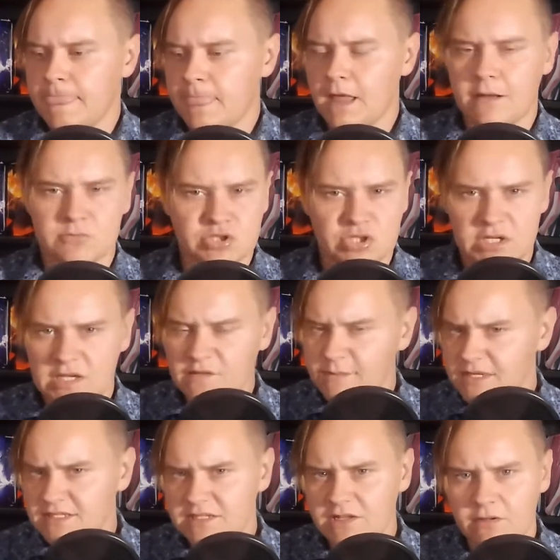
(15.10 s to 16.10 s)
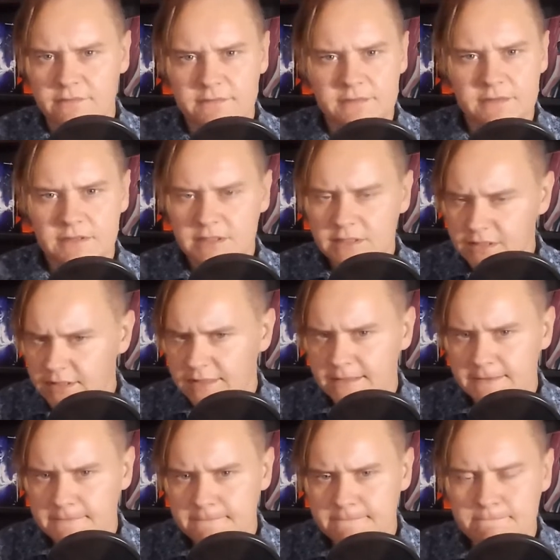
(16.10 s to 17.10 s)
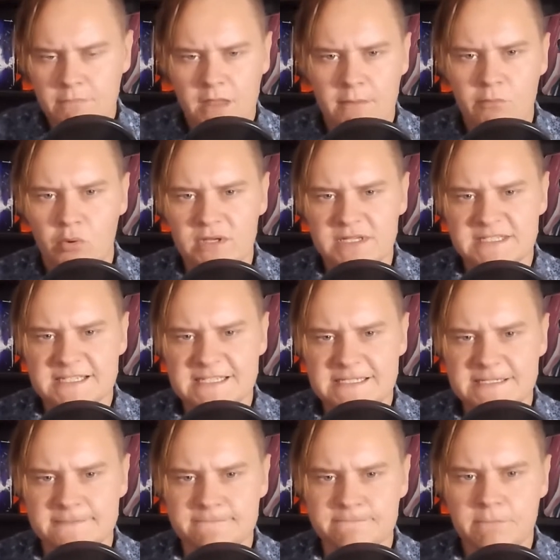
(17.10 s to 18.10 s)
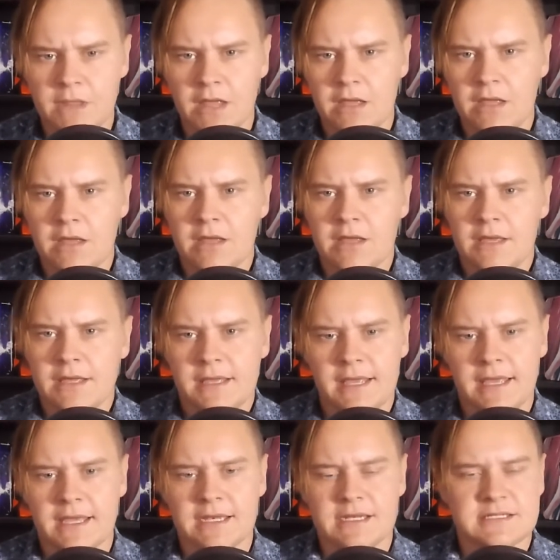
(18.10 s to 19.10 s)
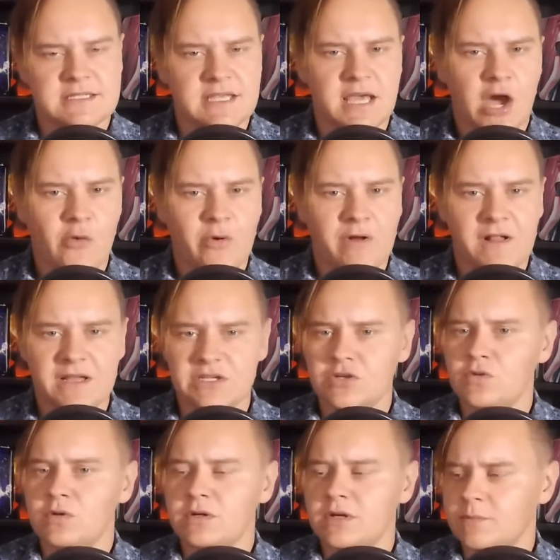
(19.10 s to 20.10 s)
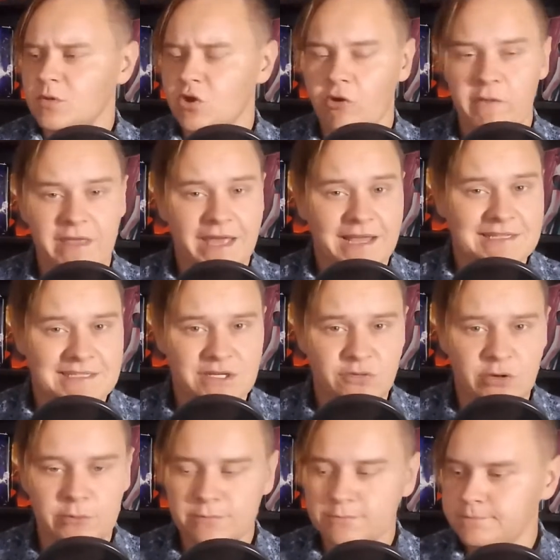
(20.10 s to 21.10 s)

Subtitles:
I'm just going to give myself a point system and see how well I do. I'm currently at 0.